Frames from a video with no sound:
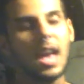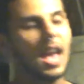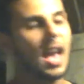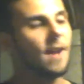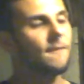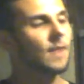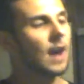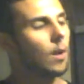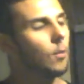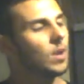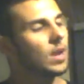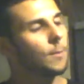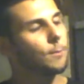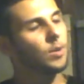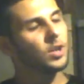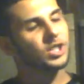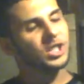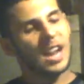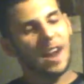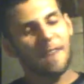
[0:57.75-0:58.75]
if I wouldn't have
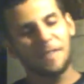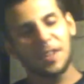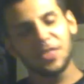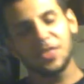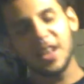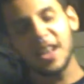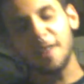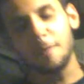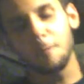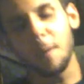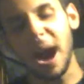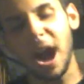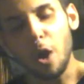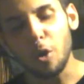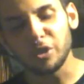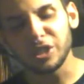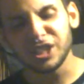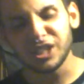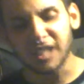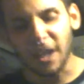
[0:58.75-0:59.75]
pushed everything of my own
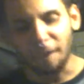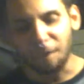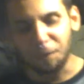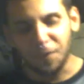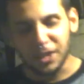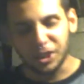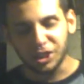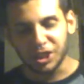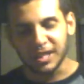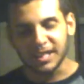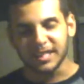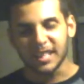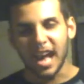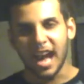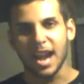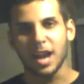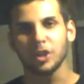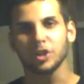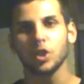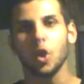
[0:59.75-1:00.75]
selfish
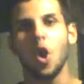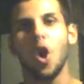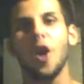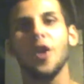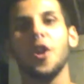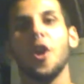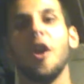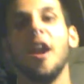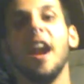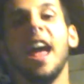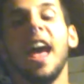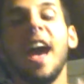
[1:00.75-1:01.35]
desires on her,